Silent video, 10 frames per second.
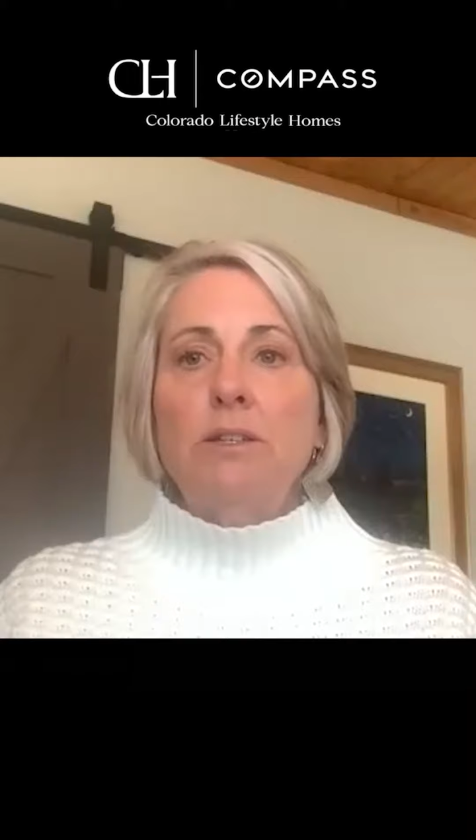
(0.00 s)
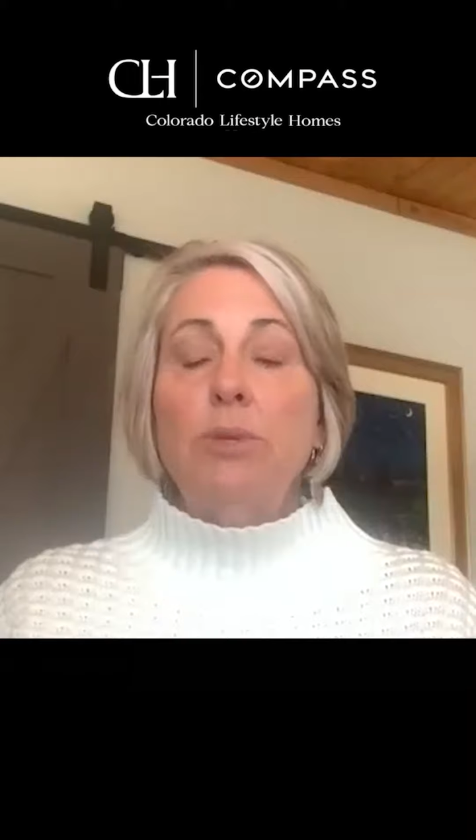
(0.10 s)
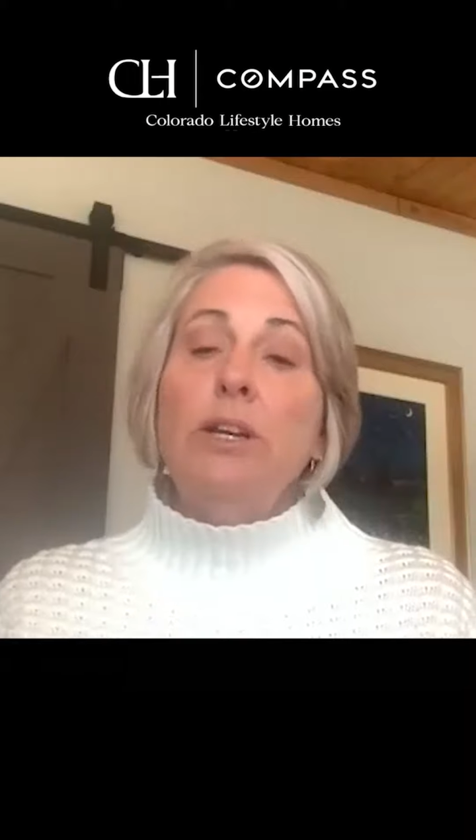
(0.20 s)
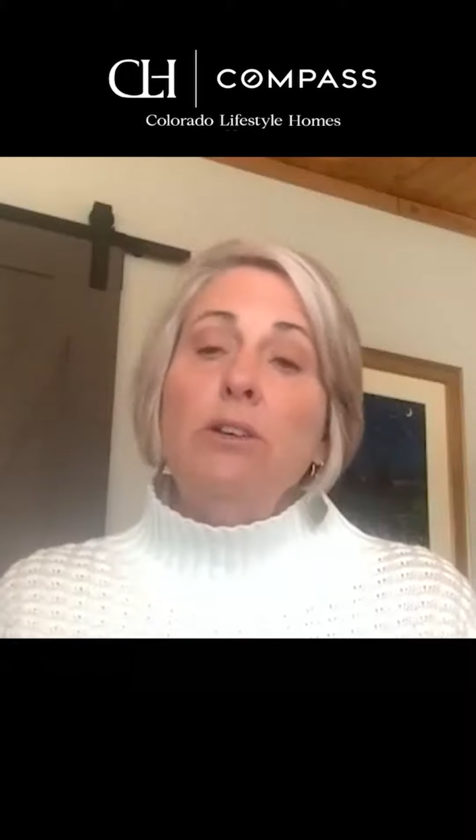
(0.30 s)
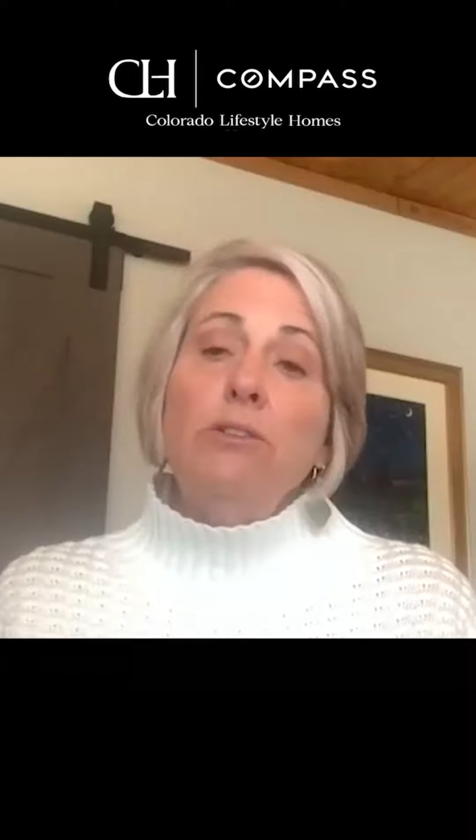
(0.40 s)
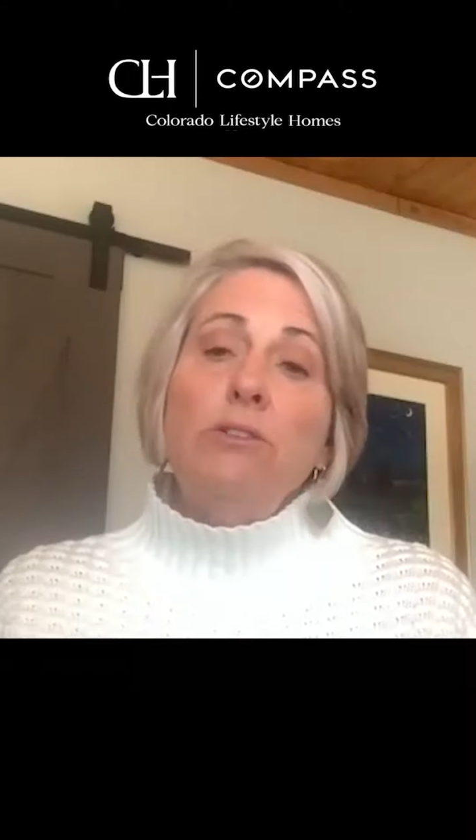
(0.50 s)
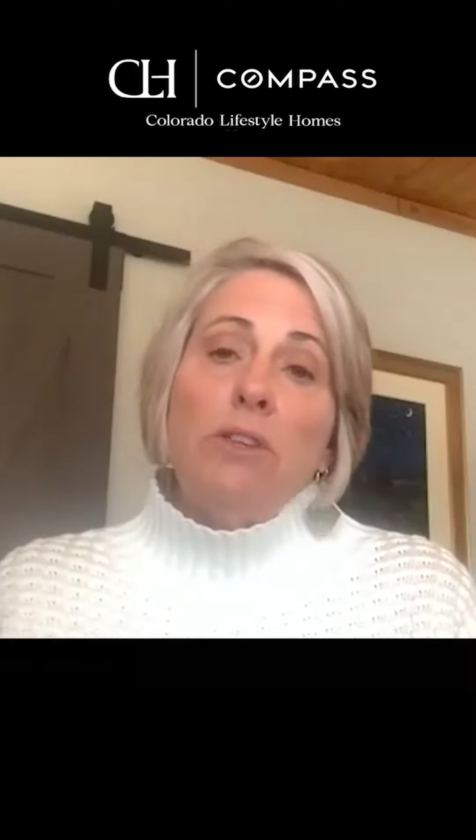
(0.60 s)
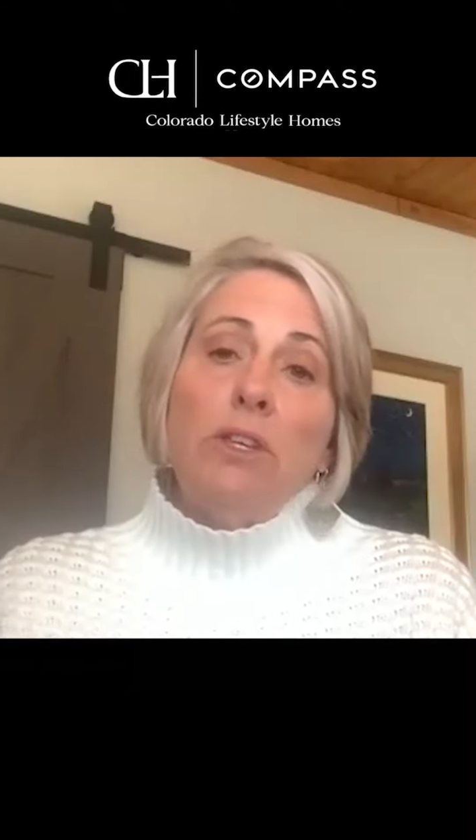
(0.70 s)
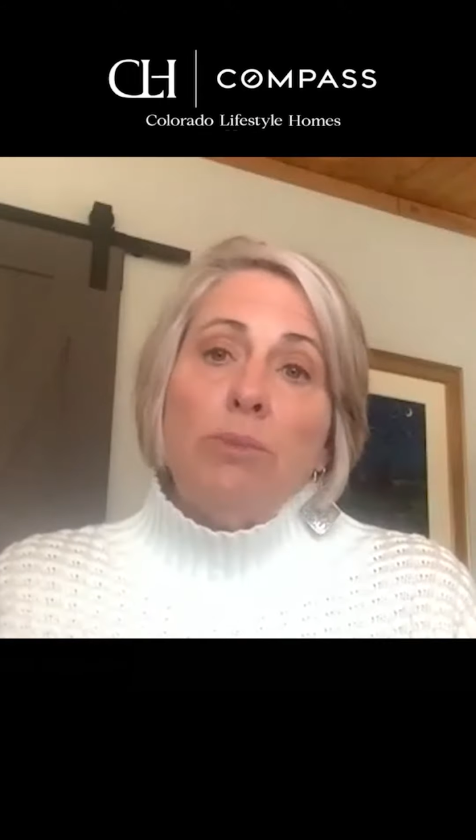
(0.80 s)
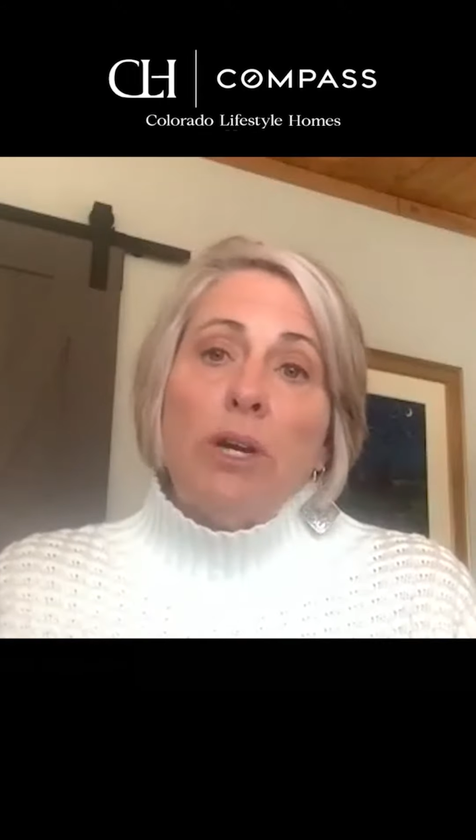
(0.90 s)
but I also
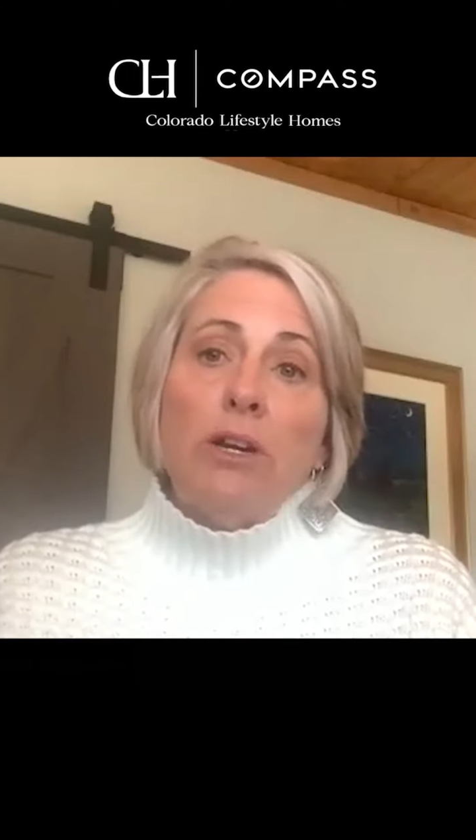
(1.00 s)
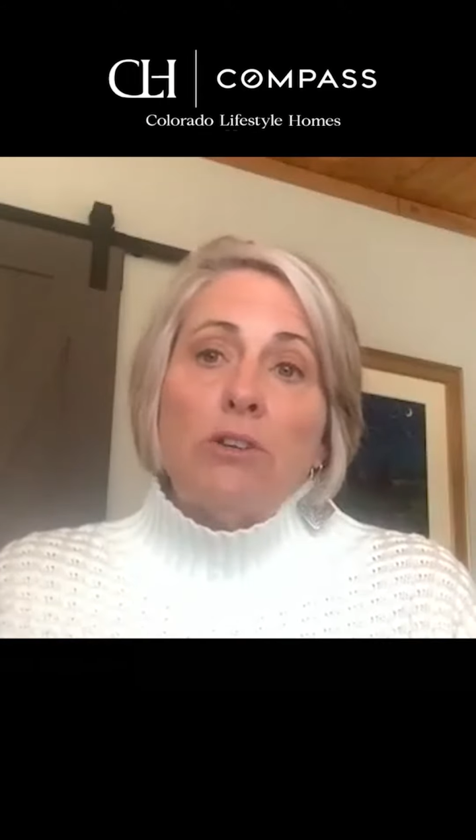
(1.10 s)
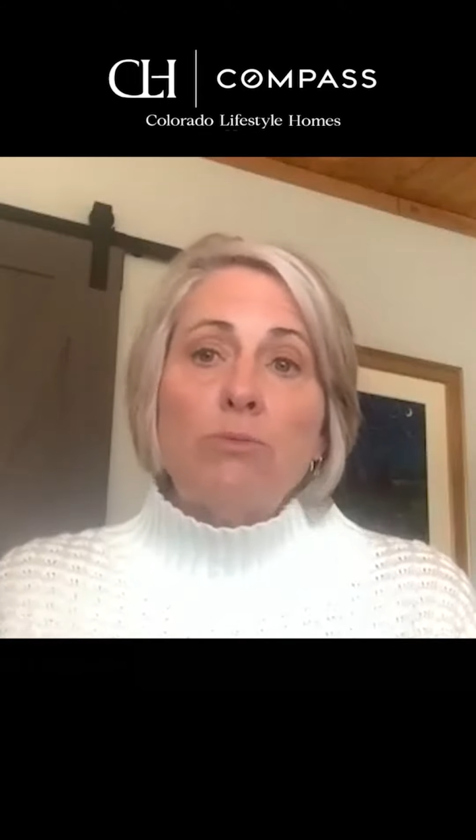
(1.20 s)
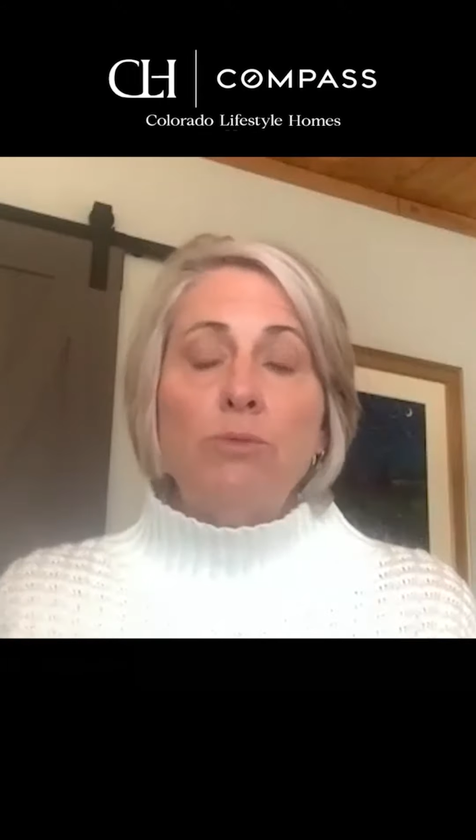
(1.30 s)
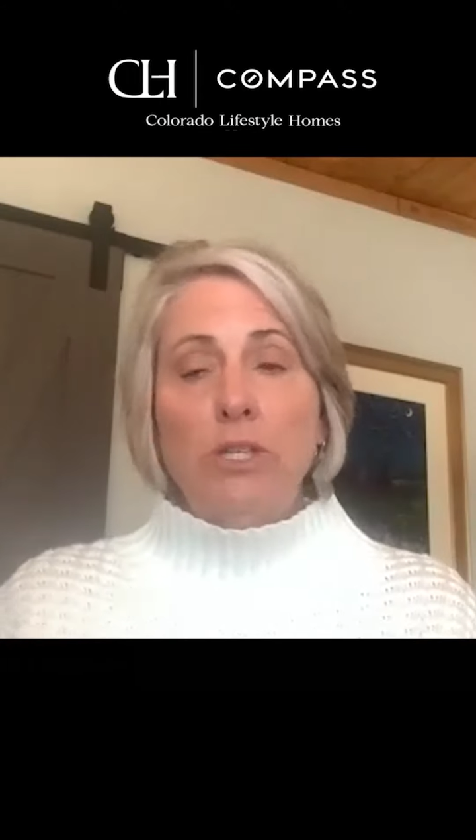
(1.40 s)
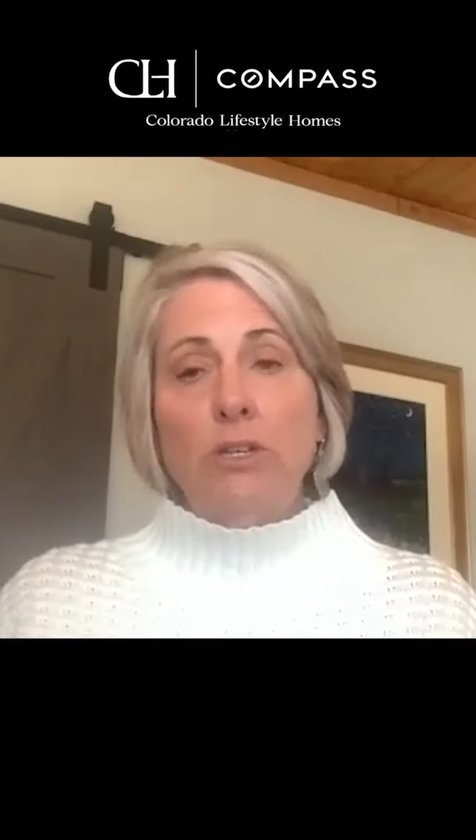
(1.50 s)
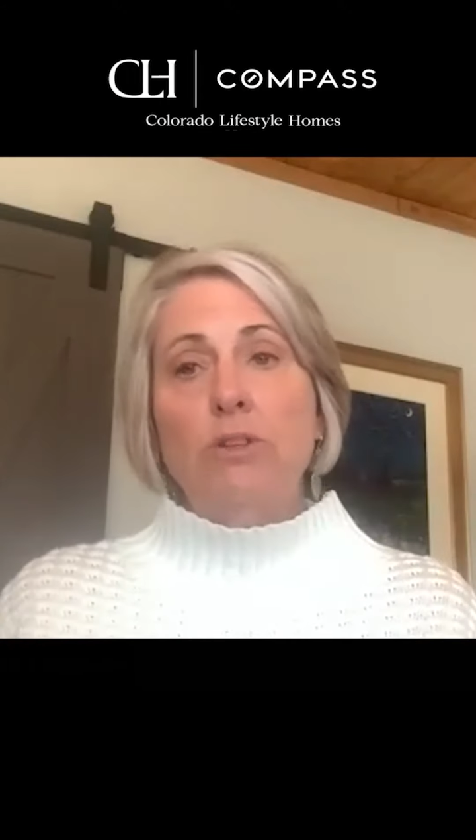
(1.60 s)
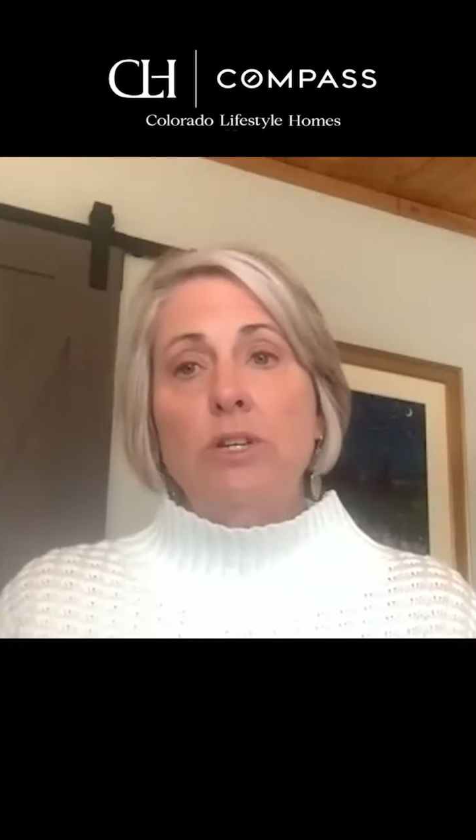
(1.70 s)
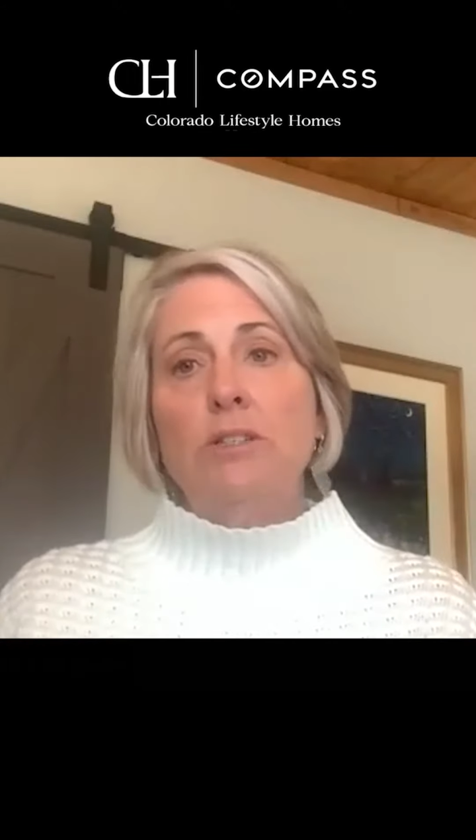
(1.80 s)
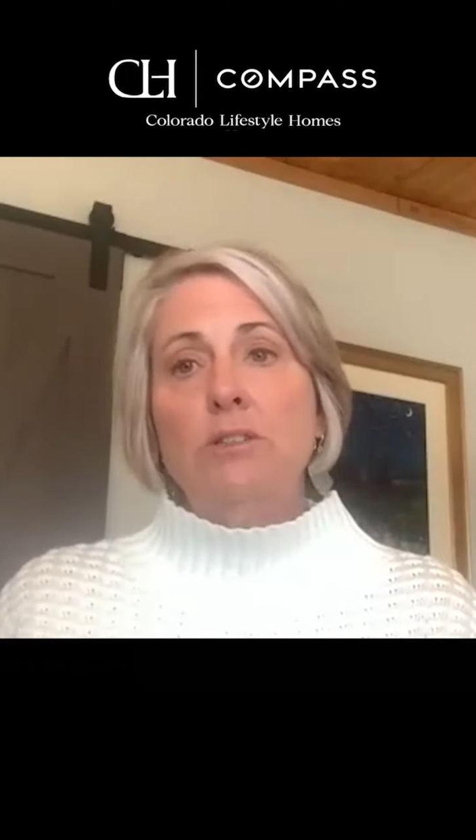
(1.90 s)
think the buyers will
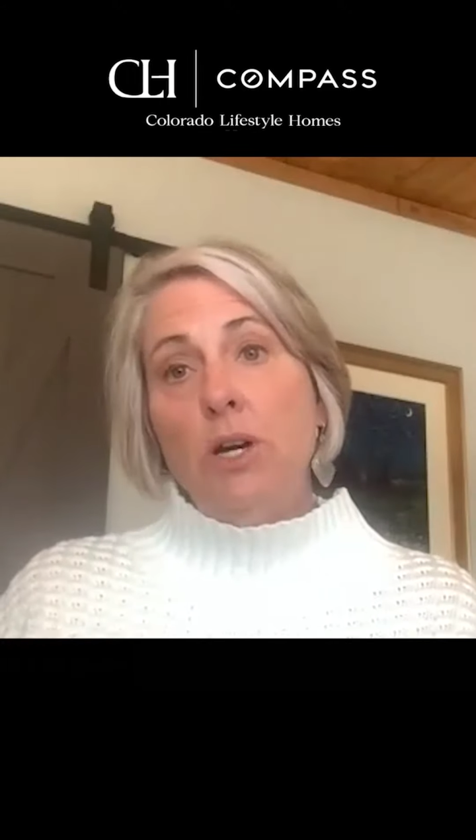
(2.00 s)
increase.